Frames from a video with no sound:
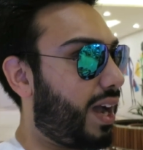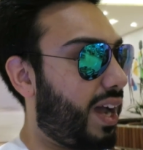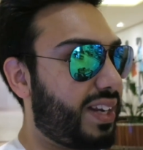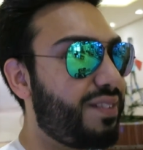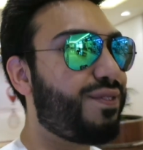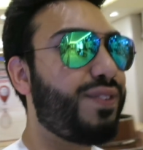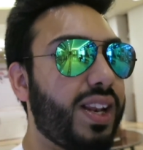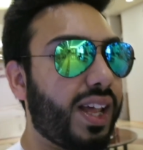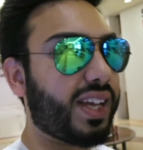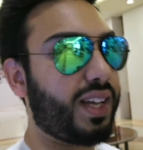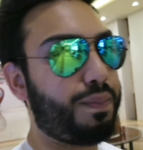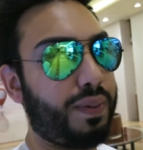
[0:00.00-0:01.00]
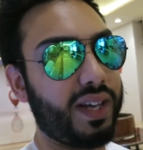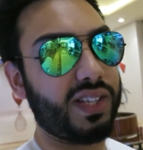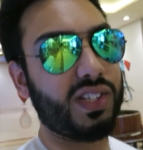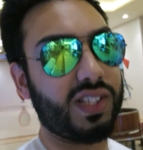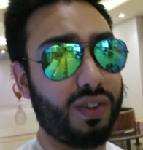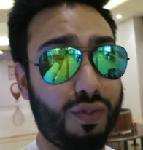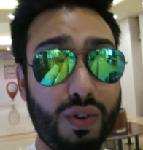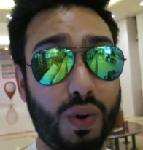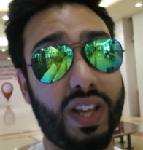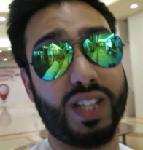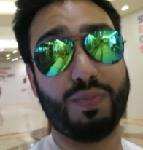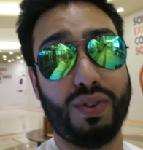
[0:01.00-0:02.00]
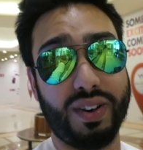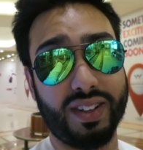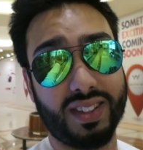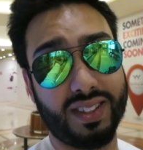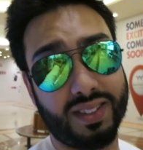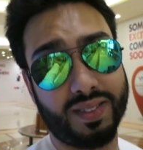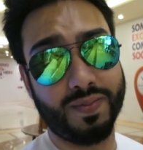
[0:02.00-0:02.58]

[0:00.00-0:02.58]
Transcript: I didn't feel like I'd purchased a Rolex product.